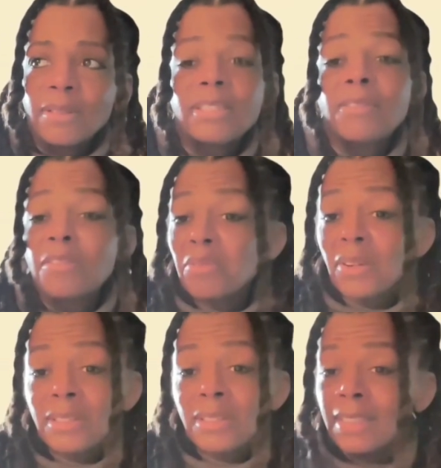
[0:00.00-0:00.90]
we still have to
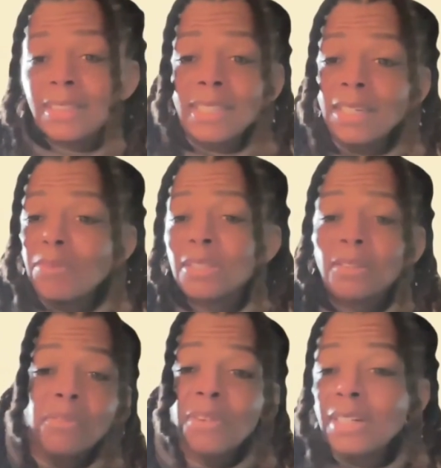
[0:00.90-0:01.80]
fund CDC, we still
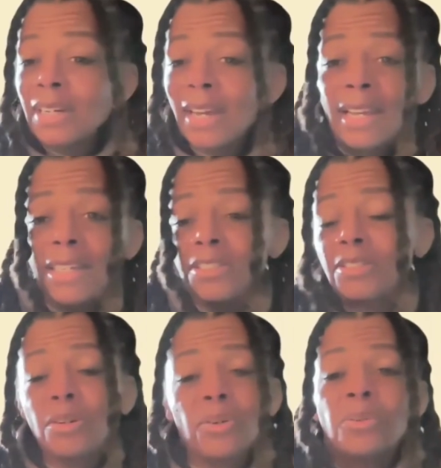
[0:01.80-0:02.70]
have to fund NIH.
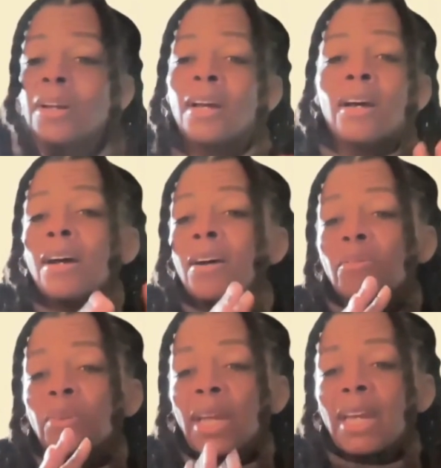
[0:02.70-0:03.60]
So
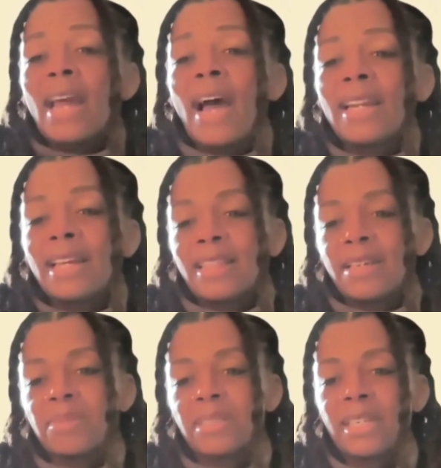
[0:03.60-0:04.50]
we cannot let
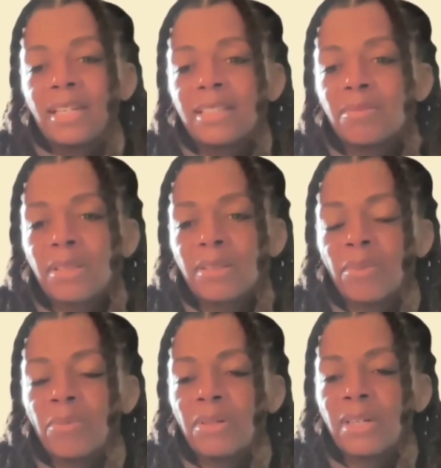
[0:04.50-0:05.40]
them just tell us
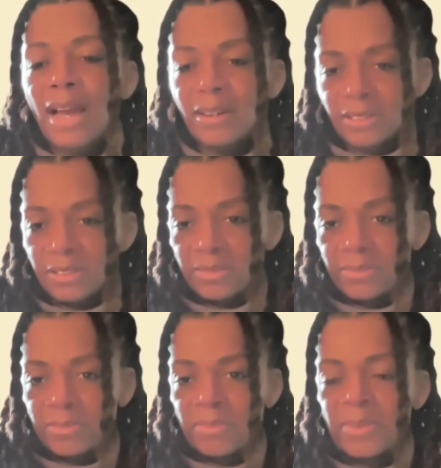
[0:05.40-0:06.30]
what we're not going to
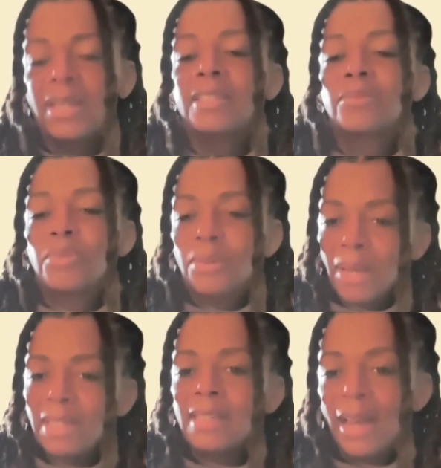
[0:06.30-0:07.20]
do, because we
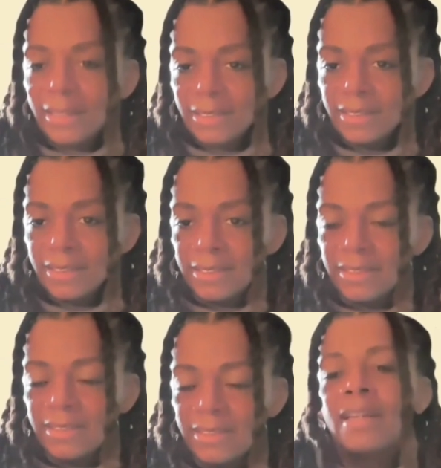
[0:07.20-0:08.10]
pay
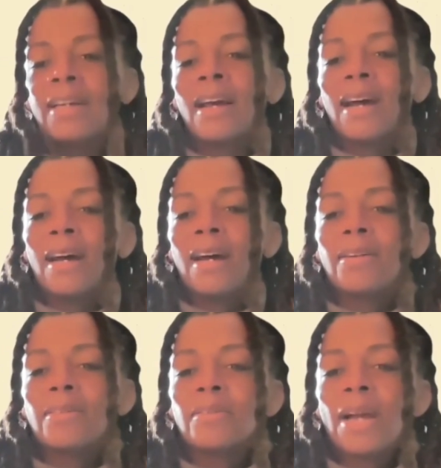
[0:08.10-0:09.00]
taxes.
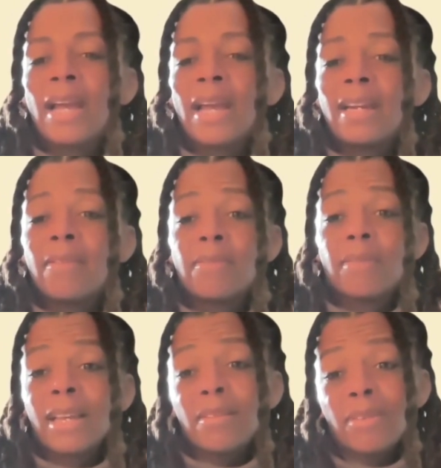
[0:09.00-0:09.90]
And
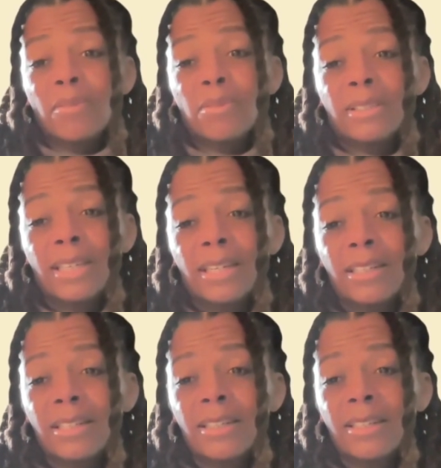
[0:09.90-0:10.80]
if he was
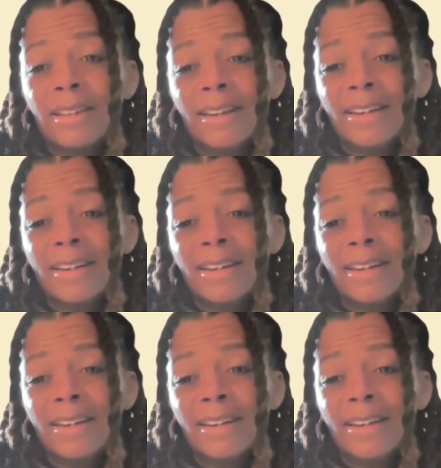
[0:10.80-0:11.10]
legally